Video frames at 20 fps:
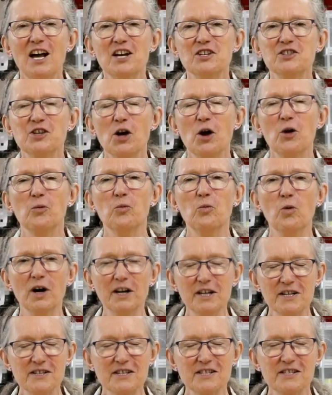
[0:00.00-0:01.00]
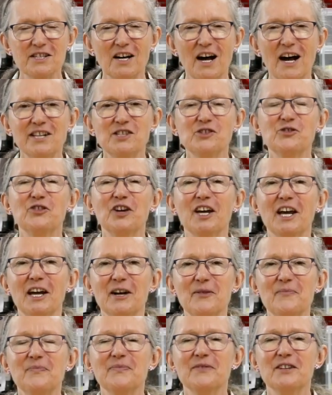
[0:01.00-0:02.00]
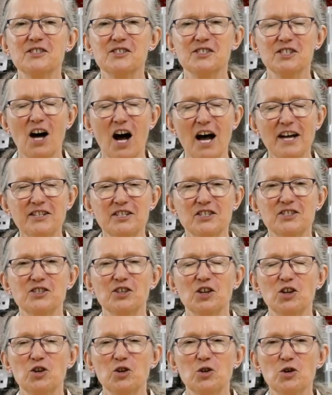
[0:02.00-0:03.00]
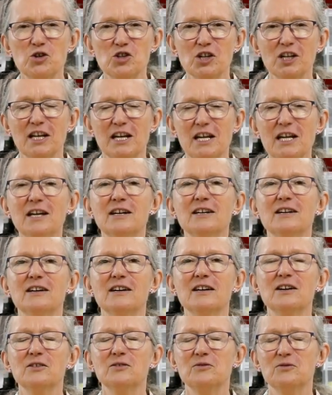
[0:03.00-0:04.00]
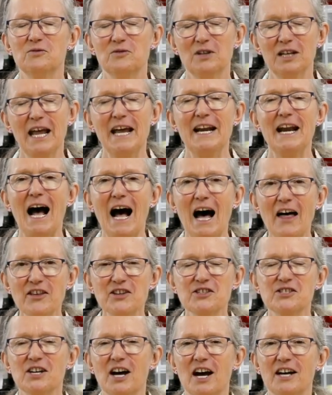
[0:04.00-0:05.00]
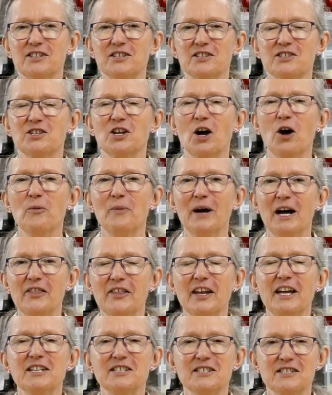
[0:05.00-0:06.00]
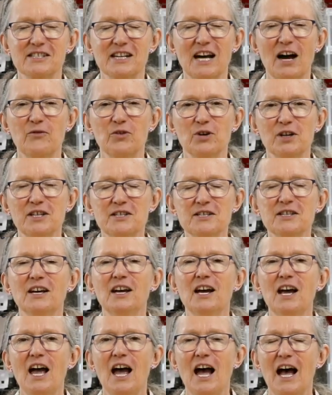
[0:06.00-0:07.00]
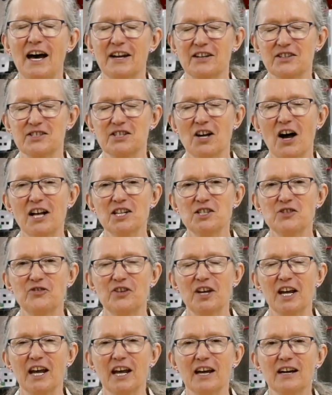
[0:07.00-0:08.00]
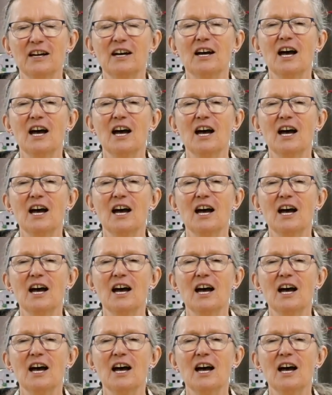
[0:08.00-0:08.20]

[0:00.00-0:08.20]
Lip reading: So what is a science fair? Scientists usually let other scientists know about their discoveries at a science fair,